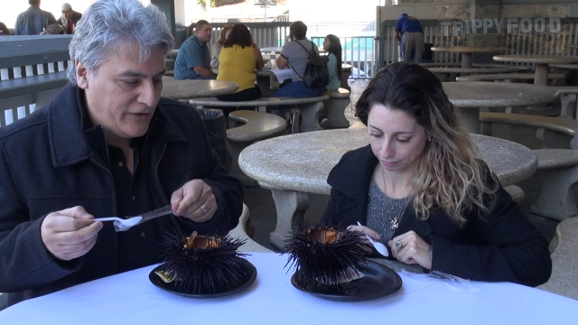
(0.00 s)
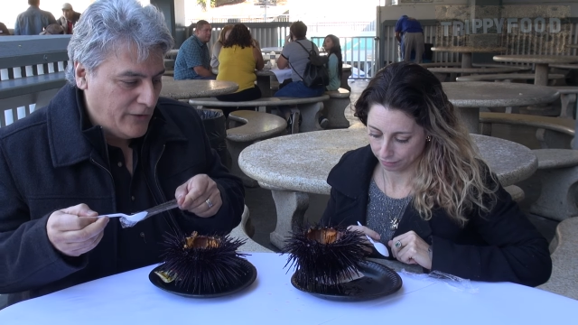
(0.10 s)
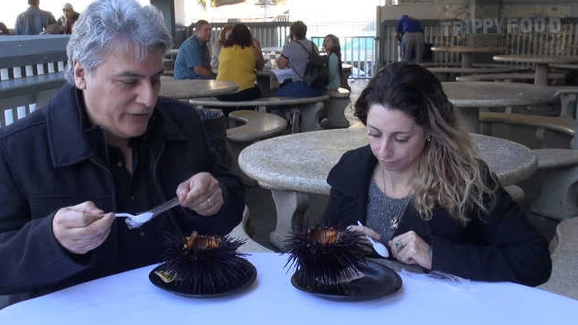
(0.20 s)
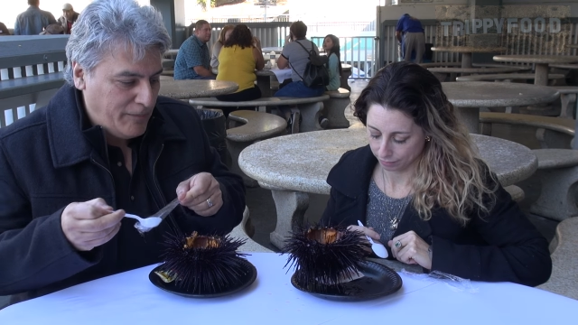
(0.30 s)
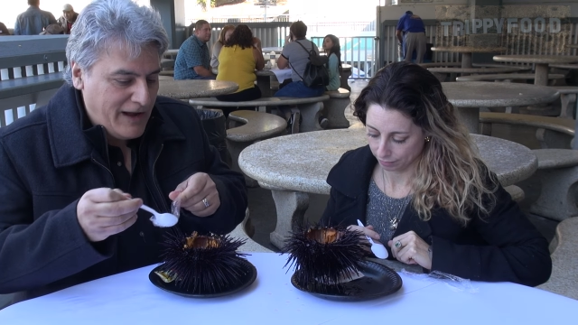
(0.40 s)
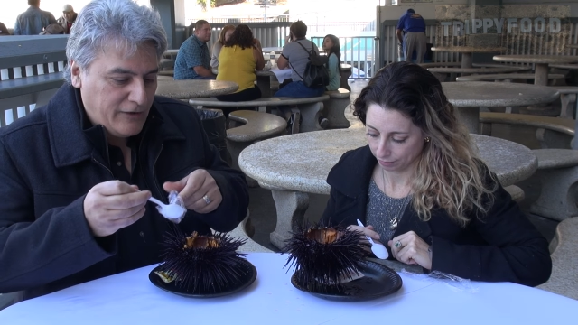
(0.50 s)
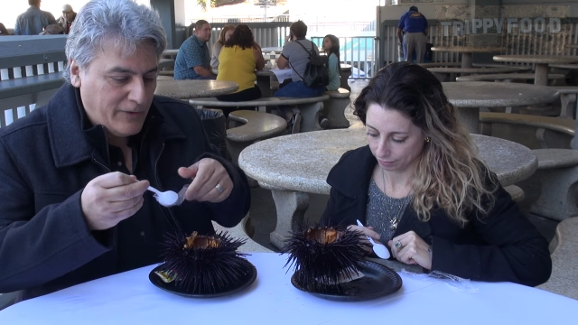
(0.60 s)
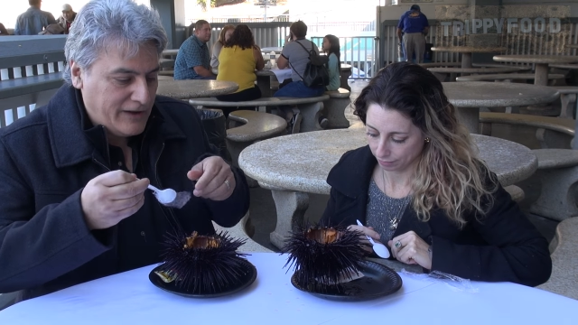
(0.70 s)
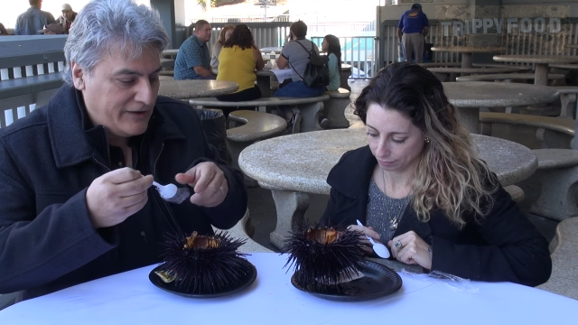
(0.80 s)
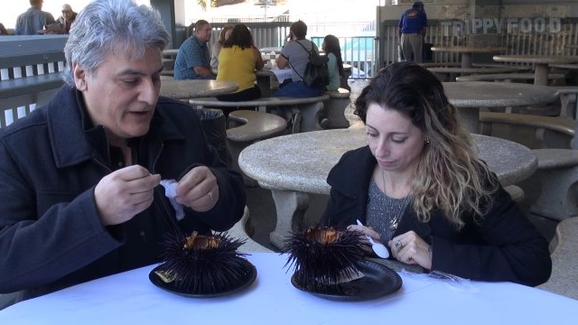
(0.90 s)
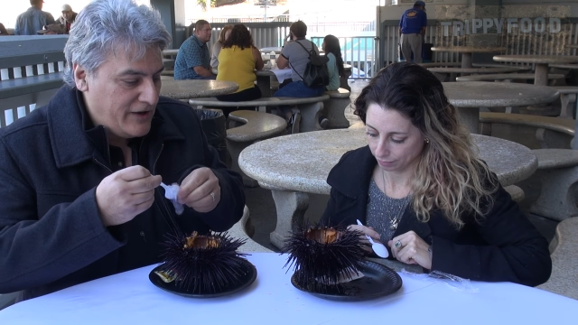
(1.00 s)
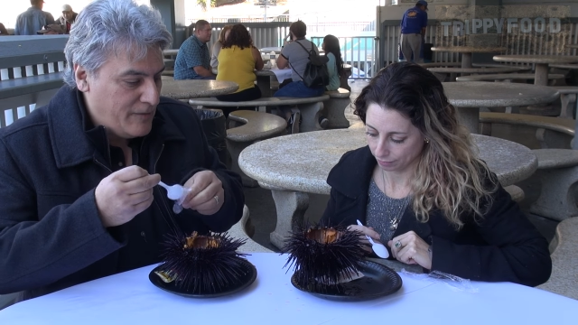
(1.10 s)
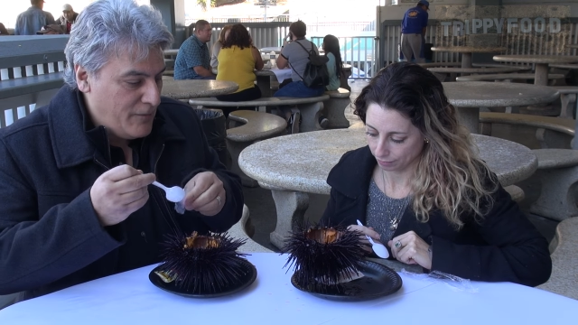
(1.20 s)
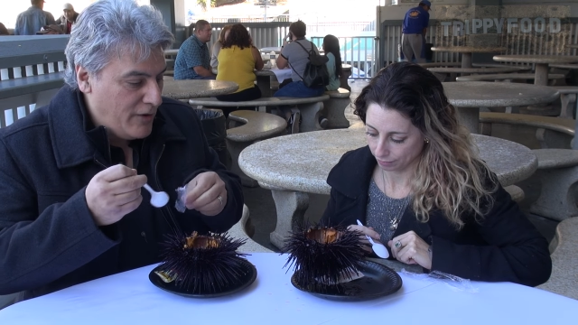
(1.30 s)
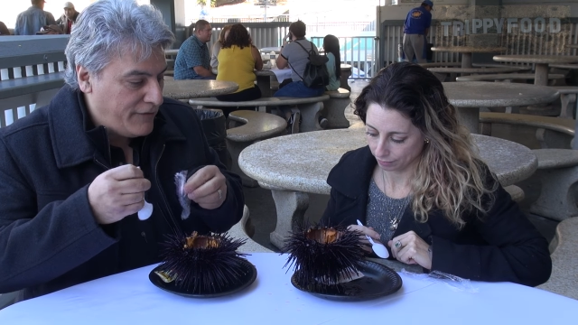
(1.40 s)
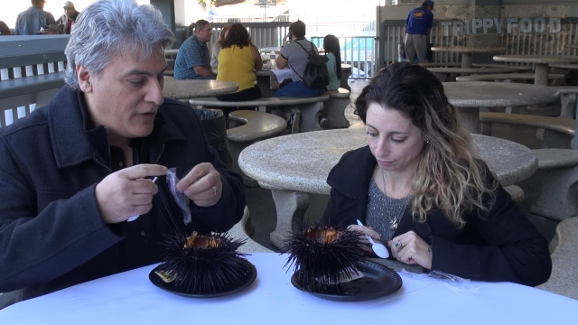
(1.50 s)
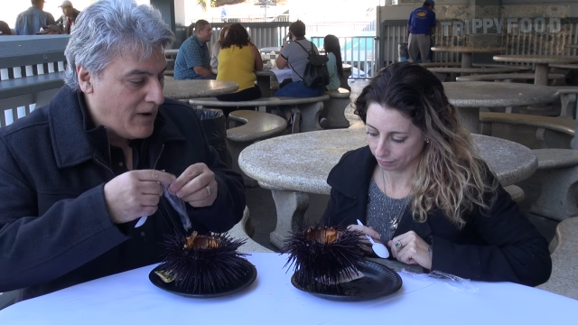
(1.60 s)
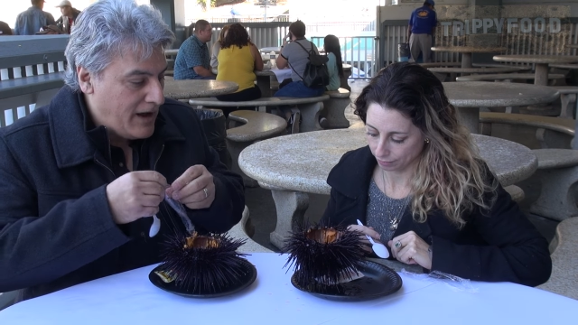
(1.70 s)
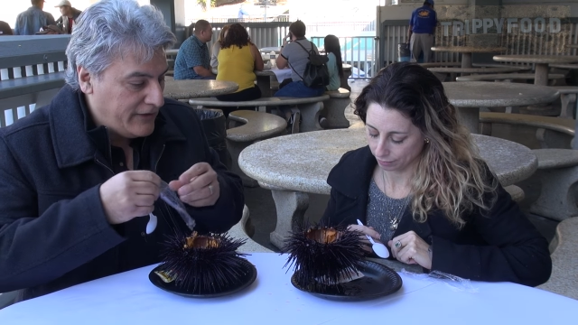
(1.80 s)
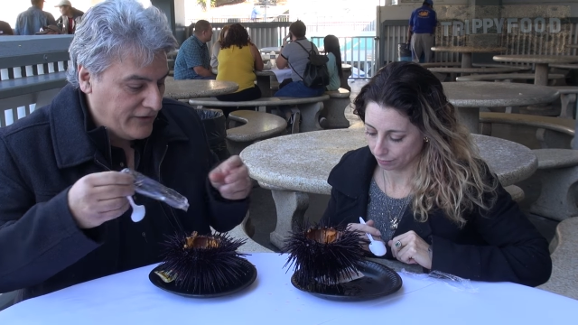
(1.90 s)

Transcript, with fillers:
Speaker 1: those spines will continue to move for a while.